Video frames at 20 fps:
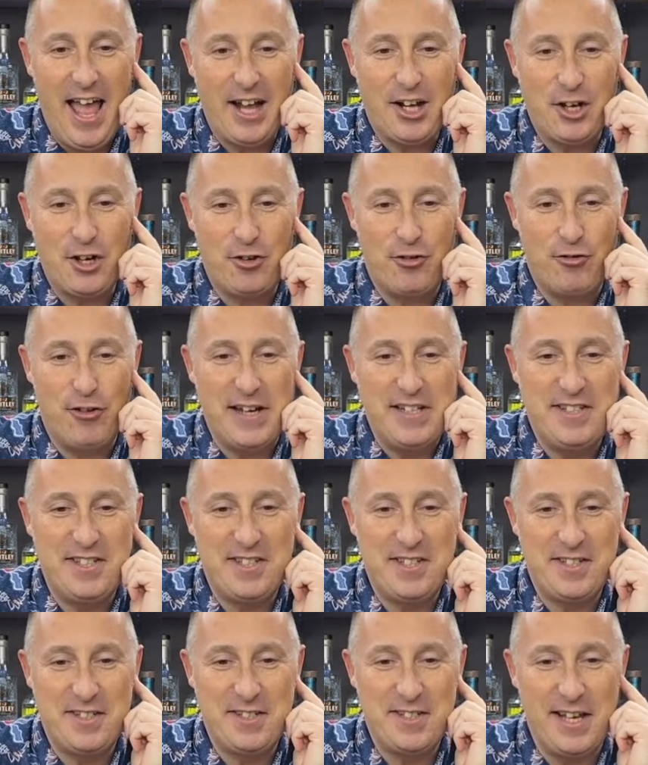
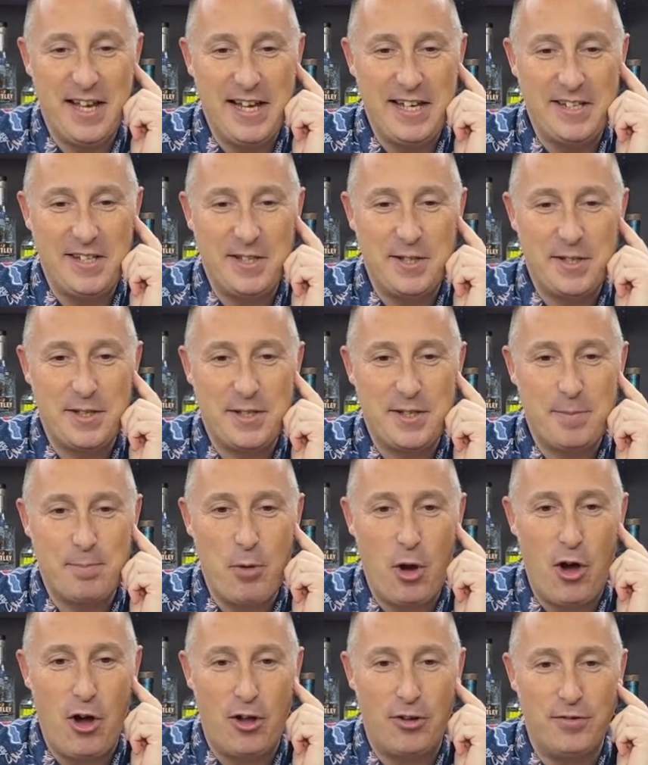Chris is
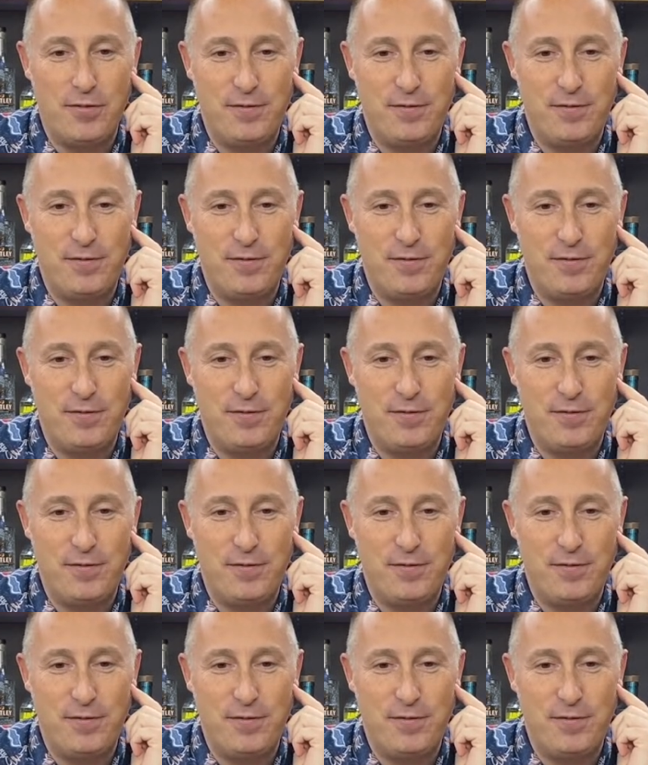on